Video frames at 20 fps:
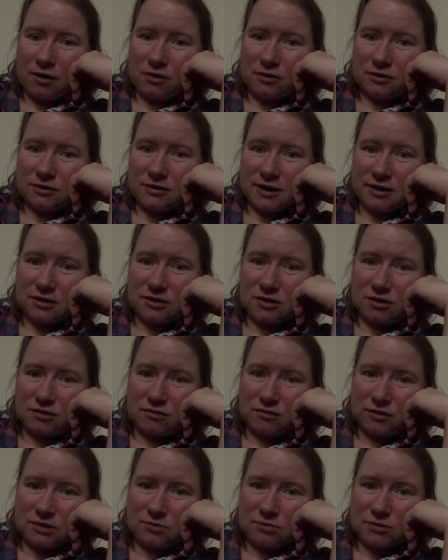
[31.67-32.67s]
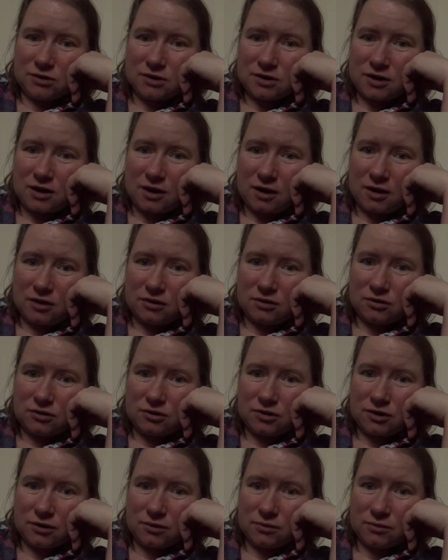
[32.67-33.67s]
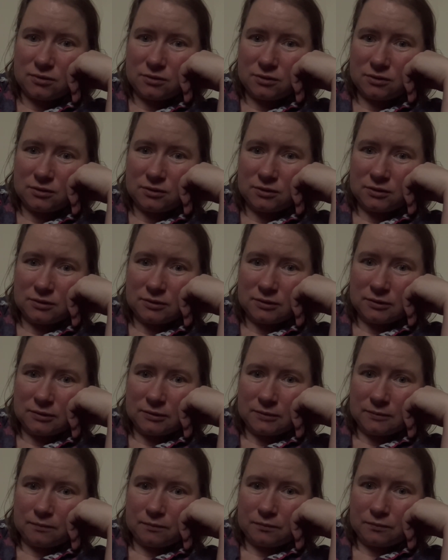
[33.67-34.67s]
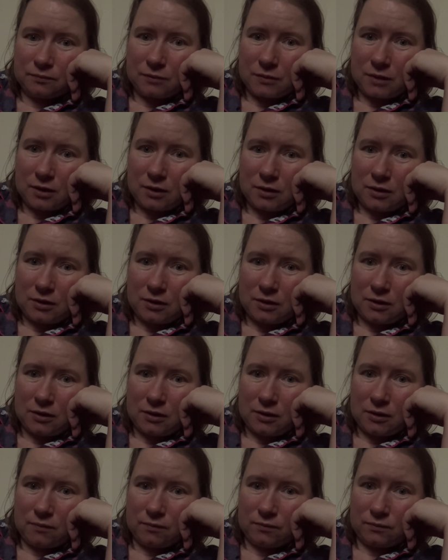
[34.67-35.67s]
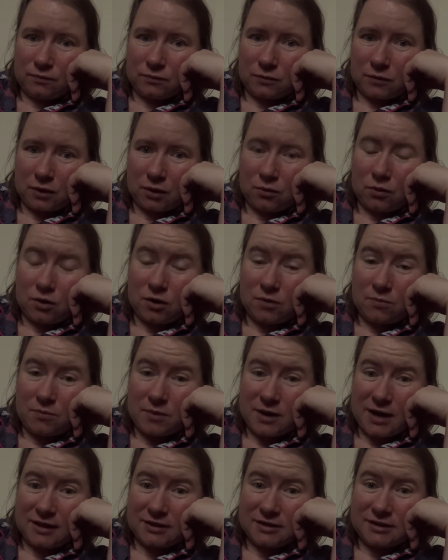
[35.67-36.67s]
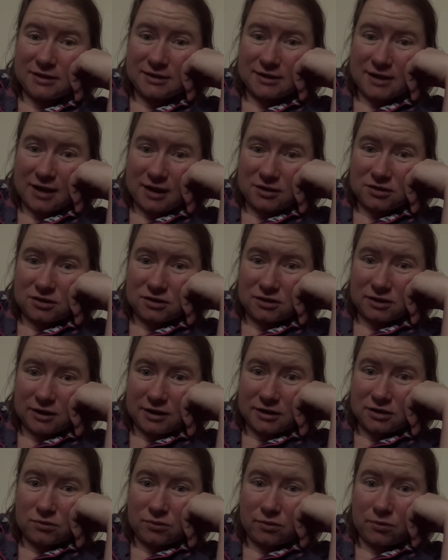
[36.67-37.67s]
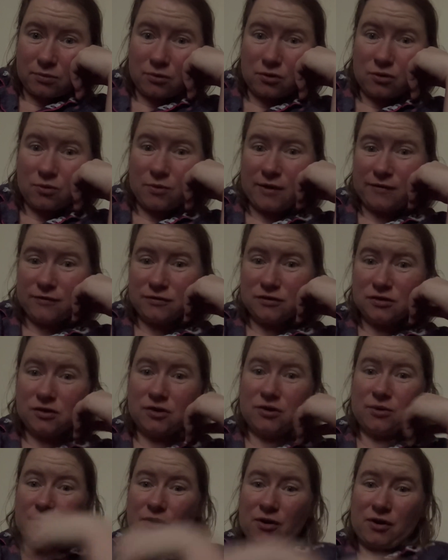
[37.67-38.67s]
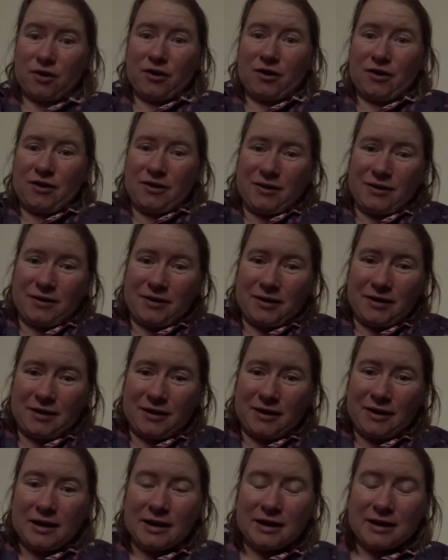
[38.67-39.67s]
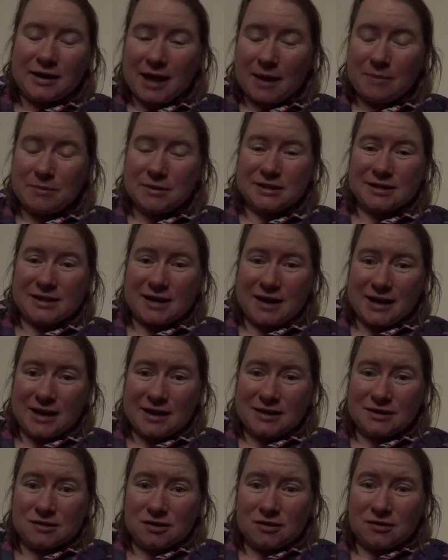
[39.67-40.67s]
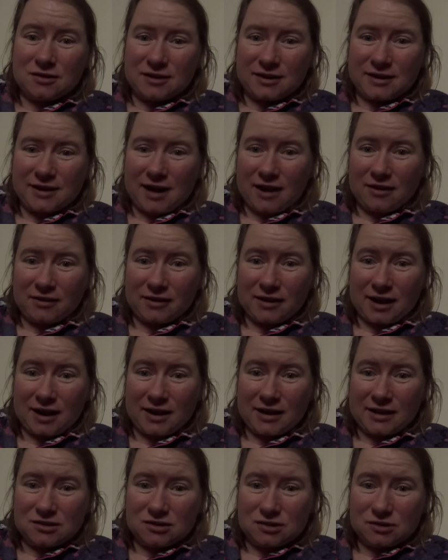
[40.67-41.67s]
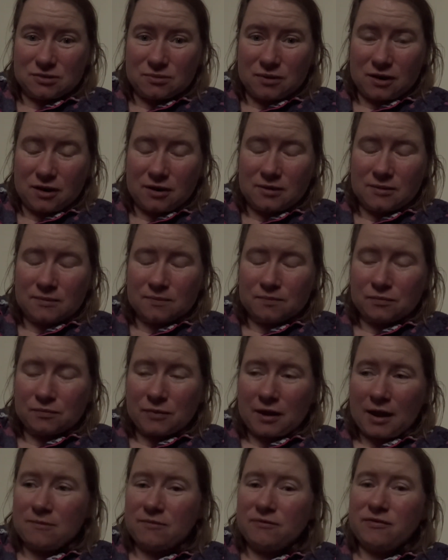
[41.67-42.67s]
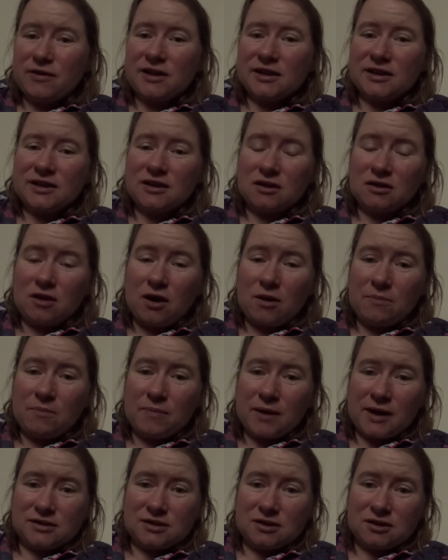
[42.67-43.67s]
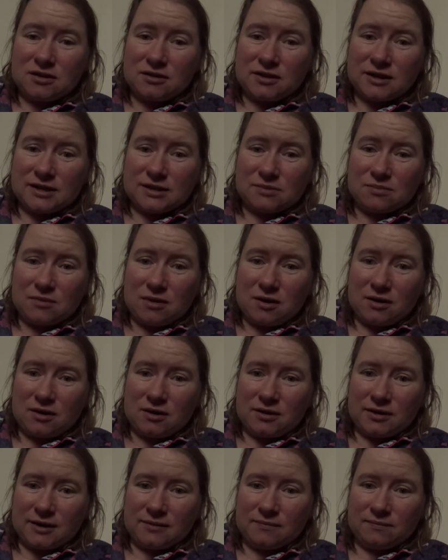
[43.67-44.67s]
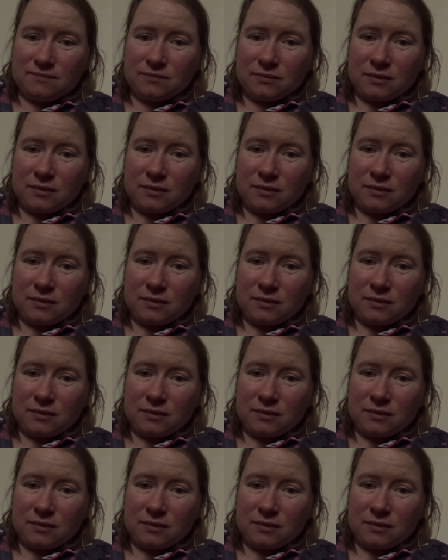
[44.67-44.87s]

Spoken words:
sent a Christmas card to. One of my aunties actually, so I'm gonna have to get my skates on and get it to her. I'm feeling a lot better this morning.